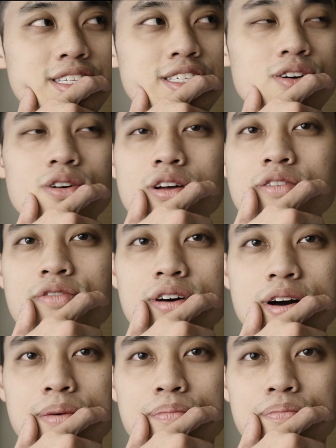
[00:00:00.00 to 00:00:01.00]
sort of
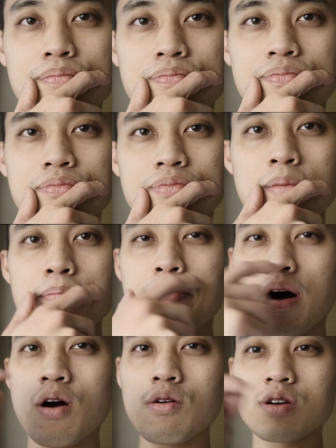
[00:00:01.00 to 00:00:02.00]

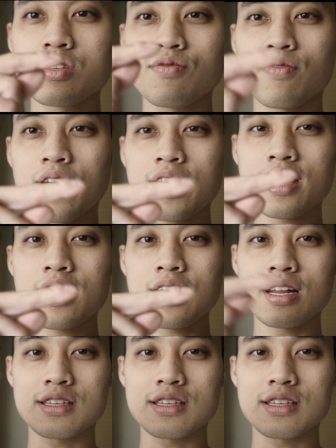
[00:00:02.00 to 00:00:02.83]
pokes fun in a